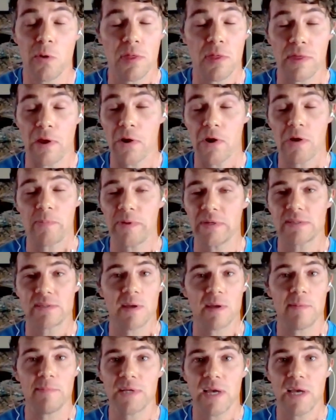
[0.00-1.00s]
therapist
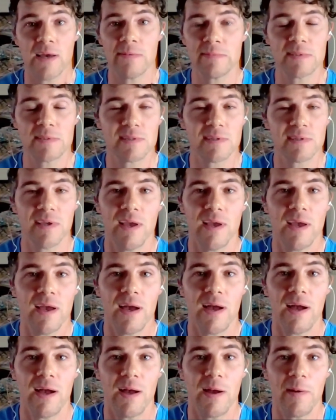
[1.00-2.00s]
sometimes,
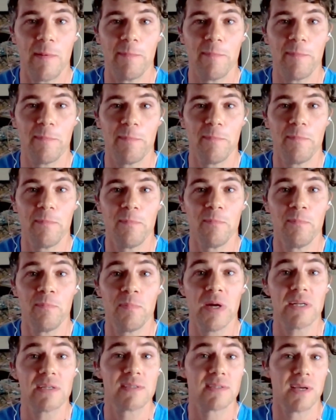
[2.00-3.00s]
um,
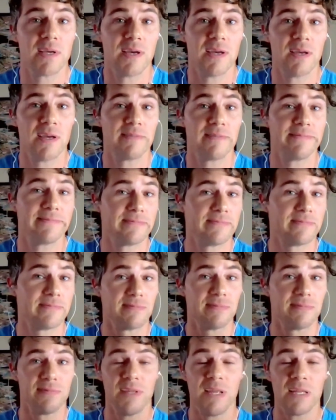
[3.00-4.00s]
but uh,
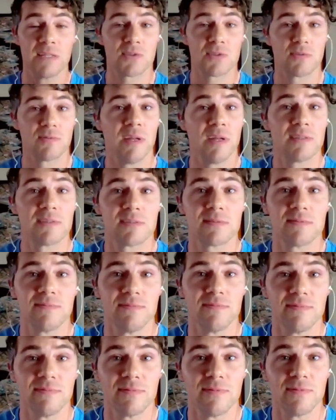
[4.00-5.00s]
it's it's
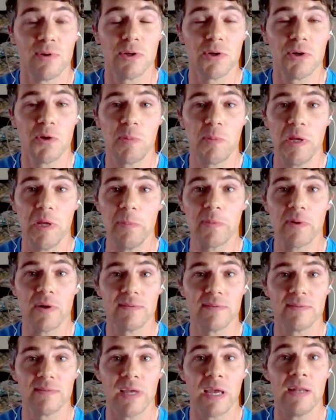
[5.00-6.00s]
full of good
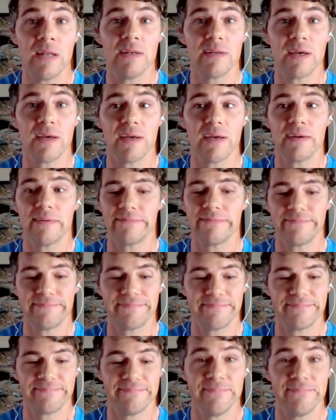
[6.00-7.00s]
people. And uh,
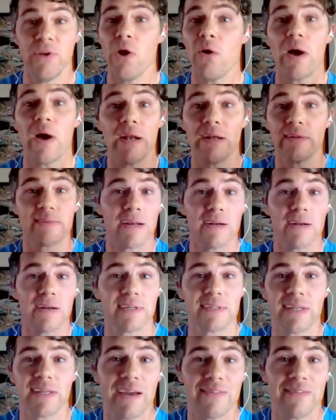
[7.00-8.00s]
no, I don't I don't
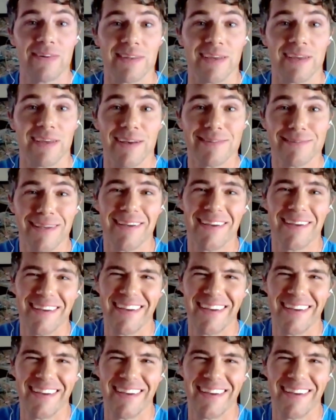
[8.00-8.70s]
think I have anything else. Yeah,